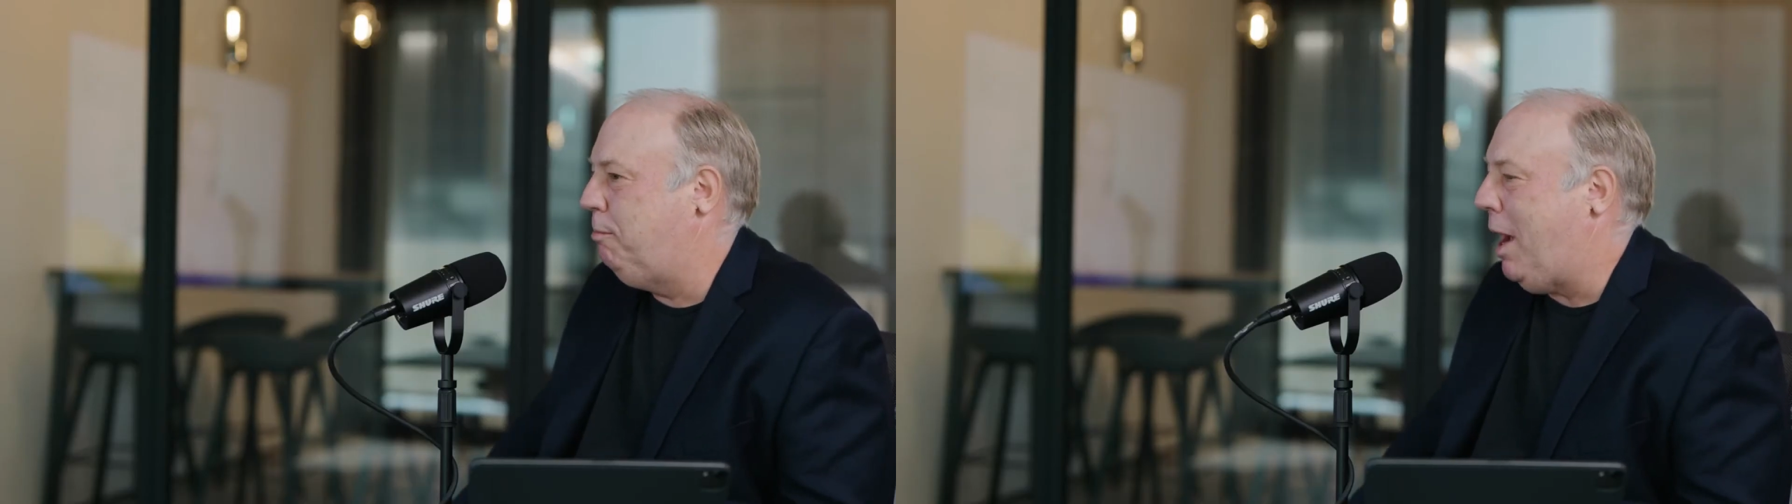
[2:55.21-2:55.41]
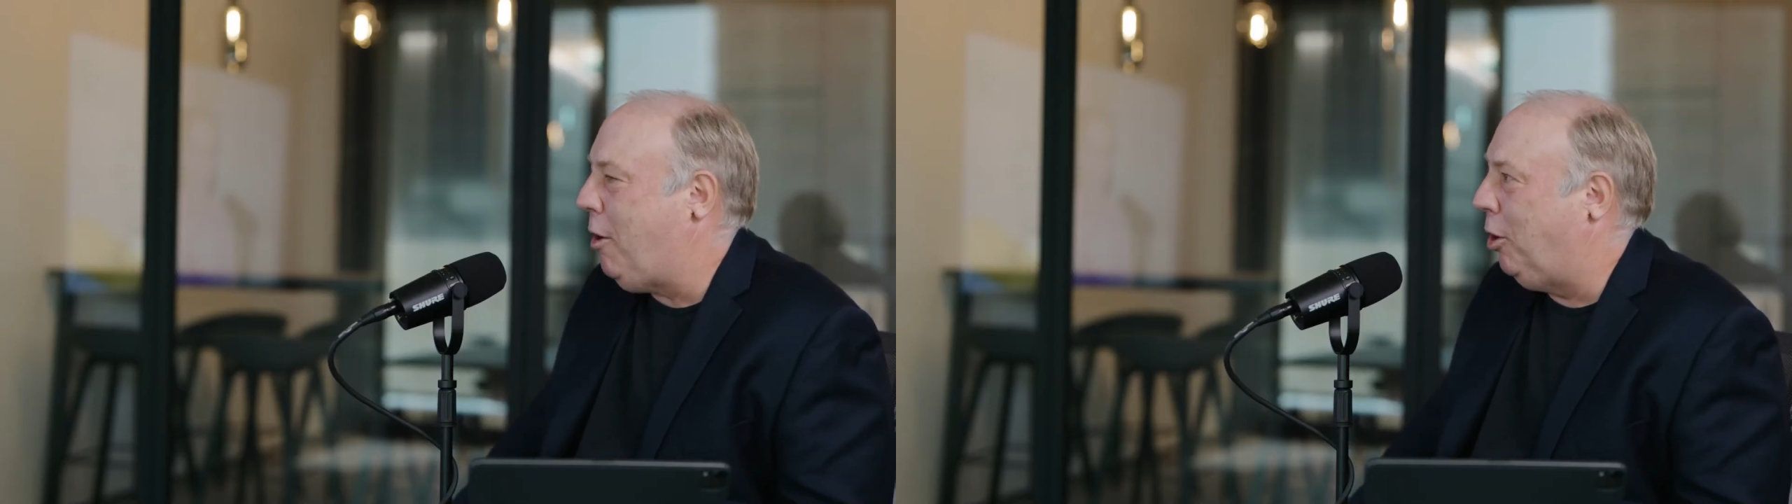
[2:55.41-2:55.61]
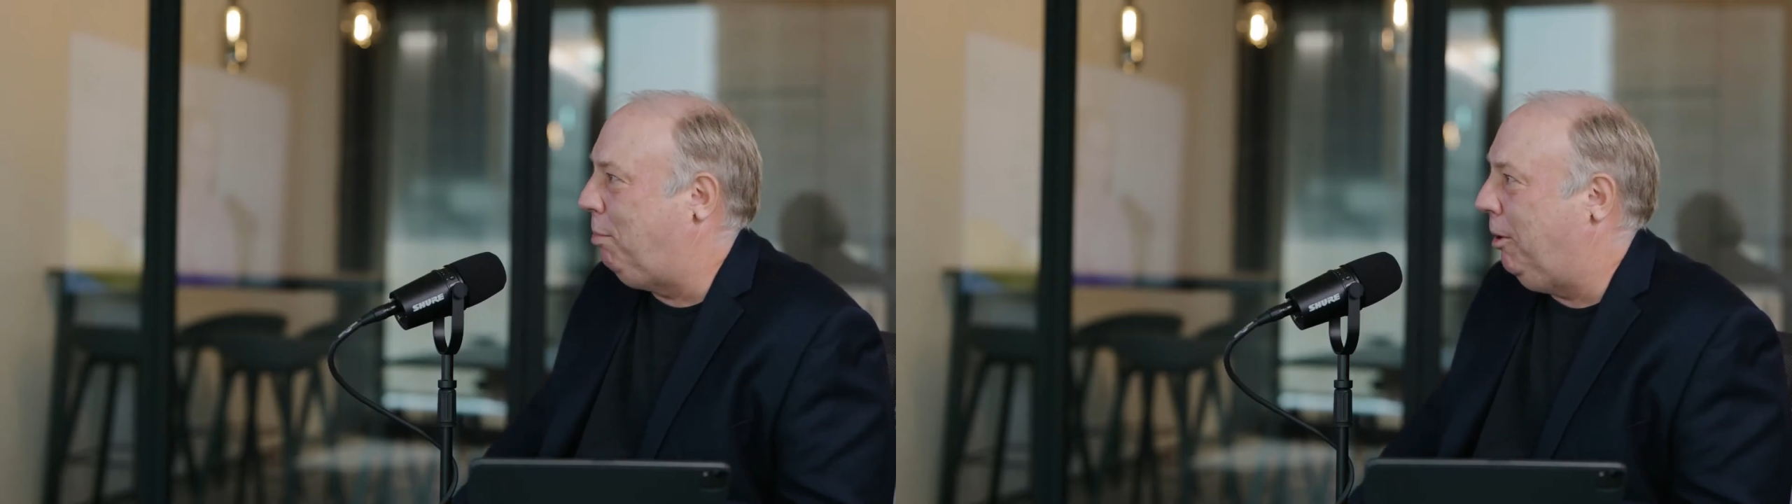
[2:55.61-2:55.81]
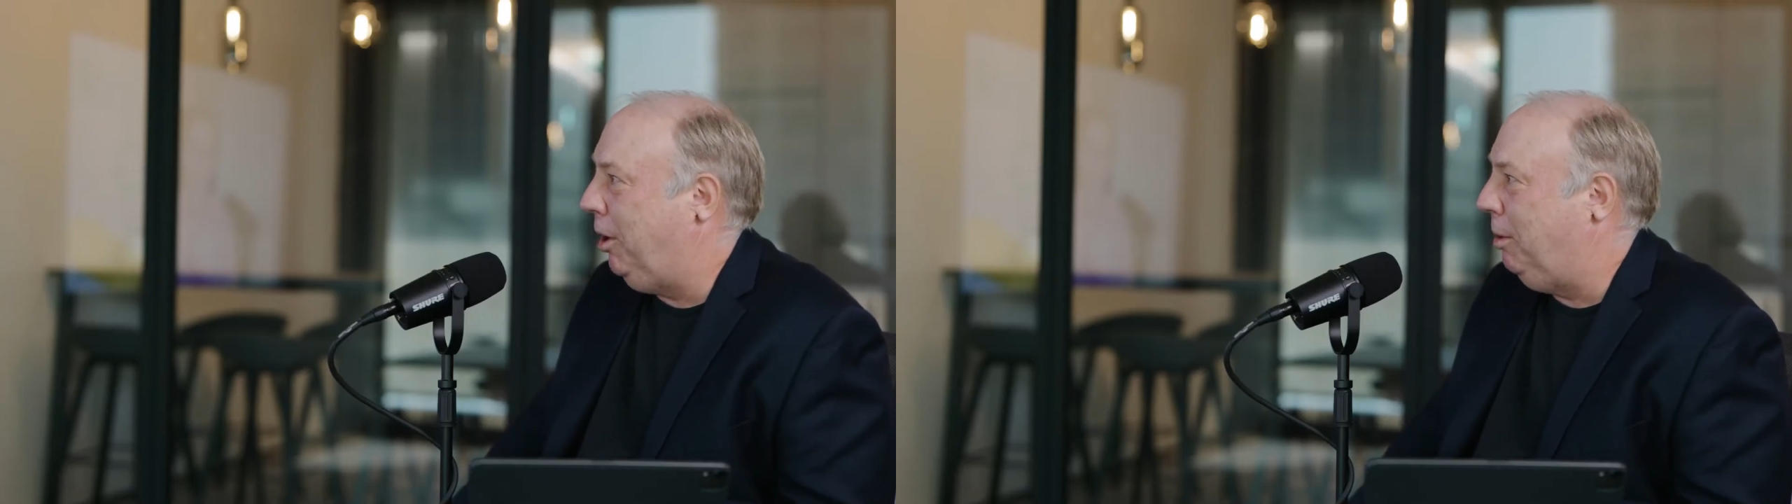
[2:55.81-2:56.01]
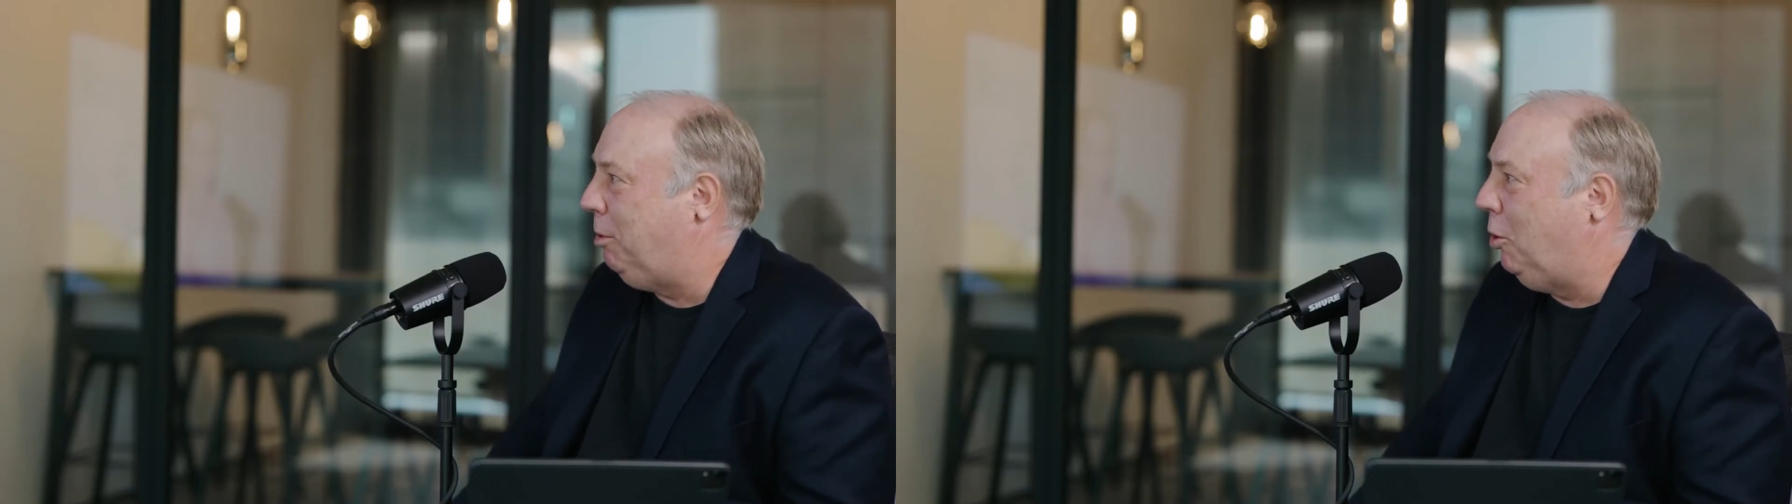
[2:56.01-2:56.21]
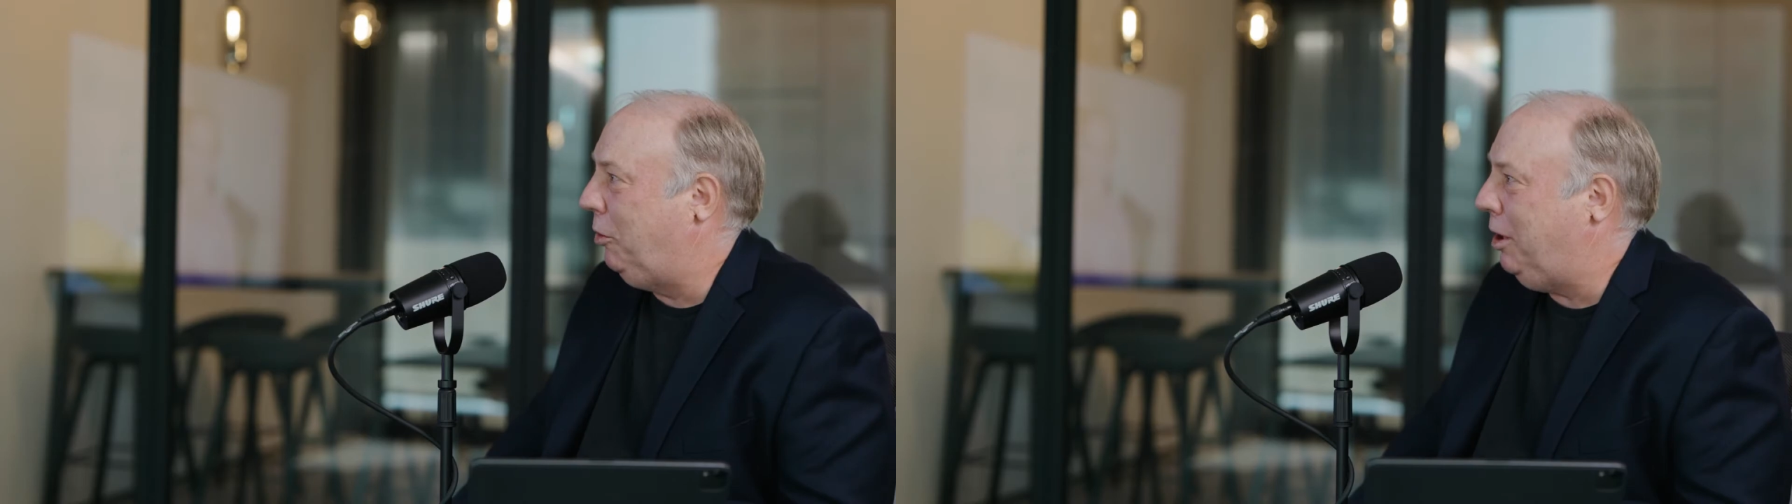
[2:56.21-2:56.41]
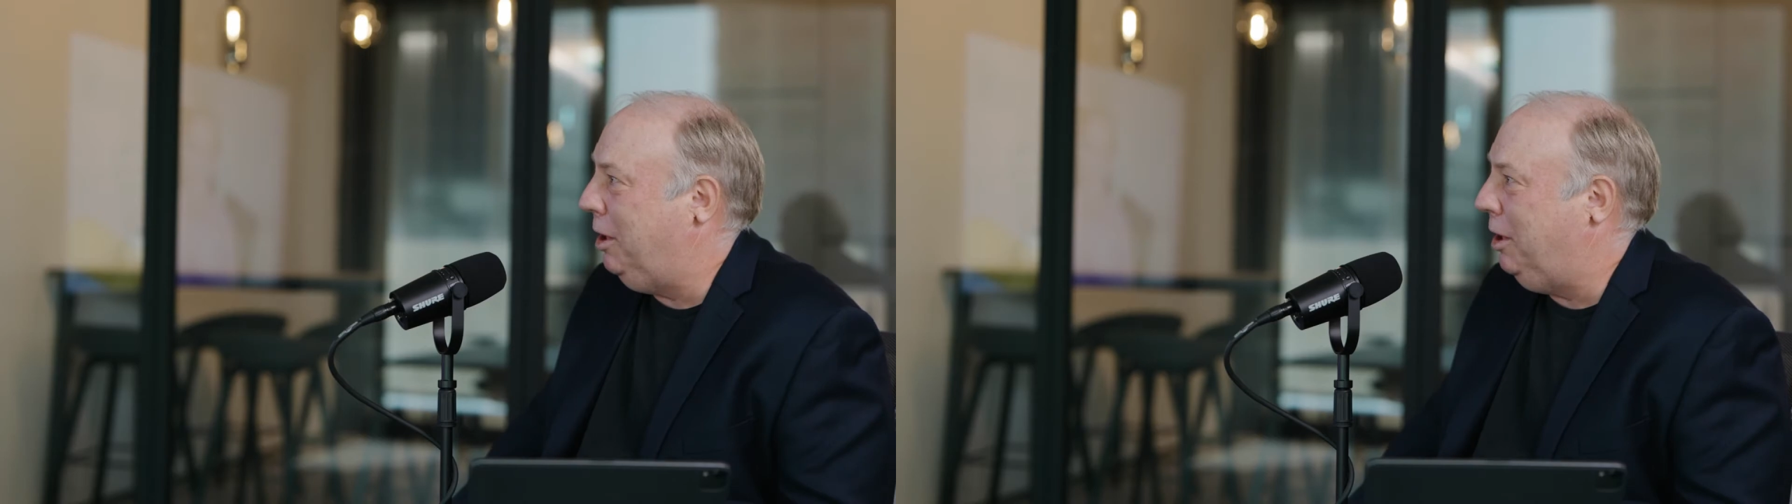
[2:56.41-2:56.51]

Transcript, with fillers: power player both